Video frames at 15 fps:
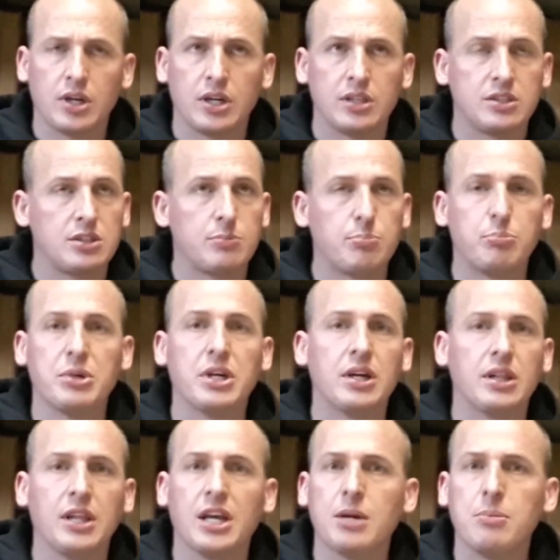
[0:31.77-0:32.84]

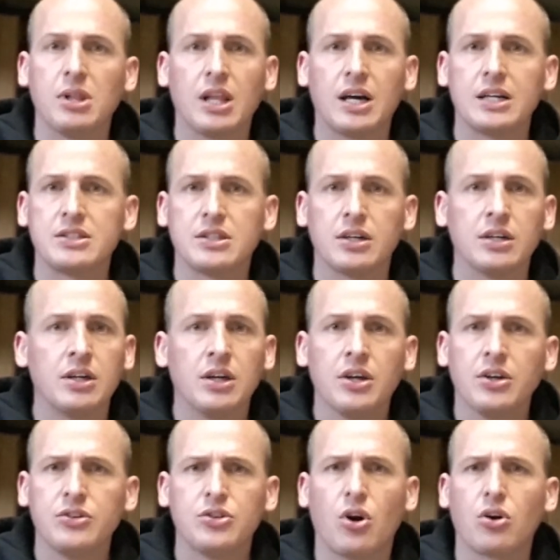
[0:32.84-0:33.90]

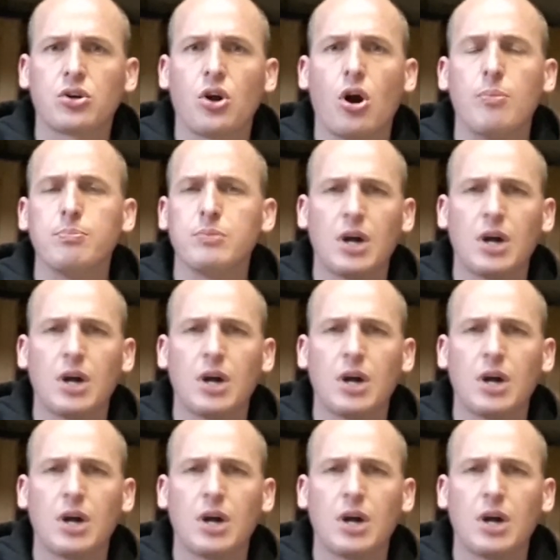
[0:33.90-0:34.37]
beerlabelizer.com.